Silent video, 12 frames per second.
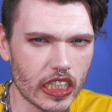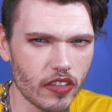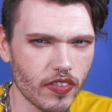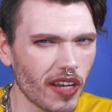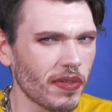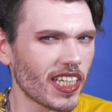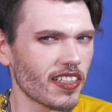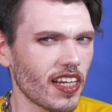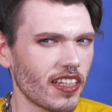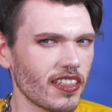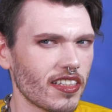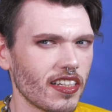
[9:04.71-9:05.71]
That makes
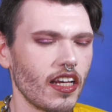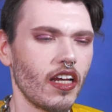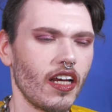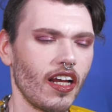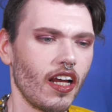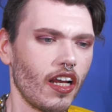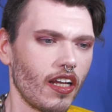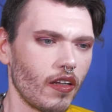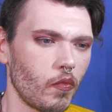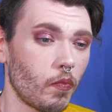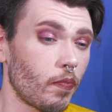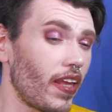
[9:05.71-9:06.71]
sense?
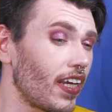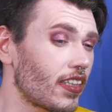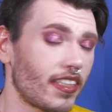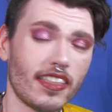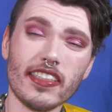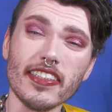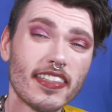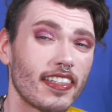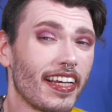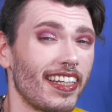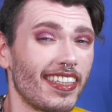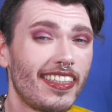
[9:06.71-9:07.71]

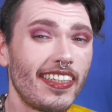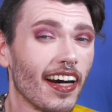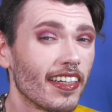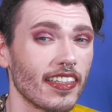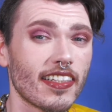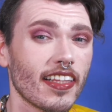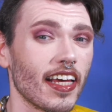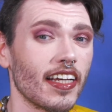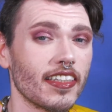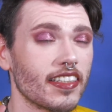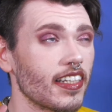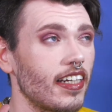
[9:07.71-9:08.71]
It does
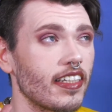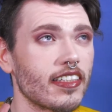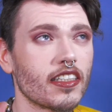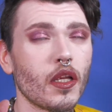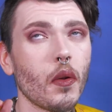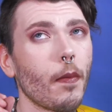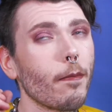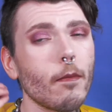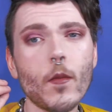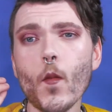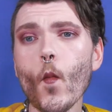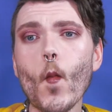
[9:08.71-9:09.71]
things, and it's
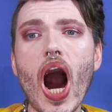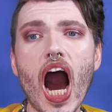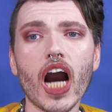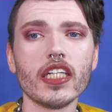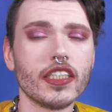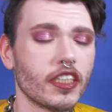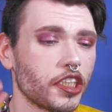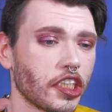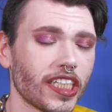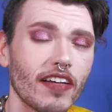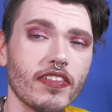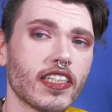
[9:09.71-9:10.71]
just
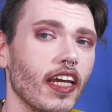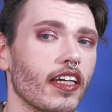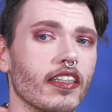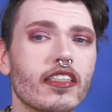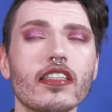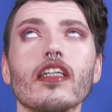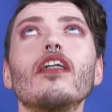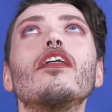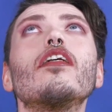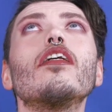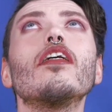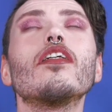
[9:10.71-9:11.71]
chef's kiss.
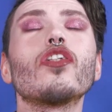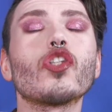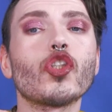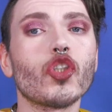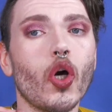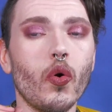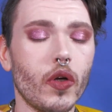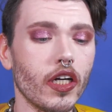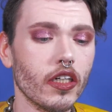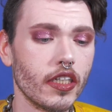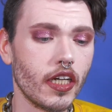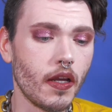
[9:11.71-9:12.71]
So
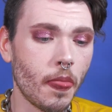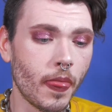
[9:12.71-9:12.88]
good.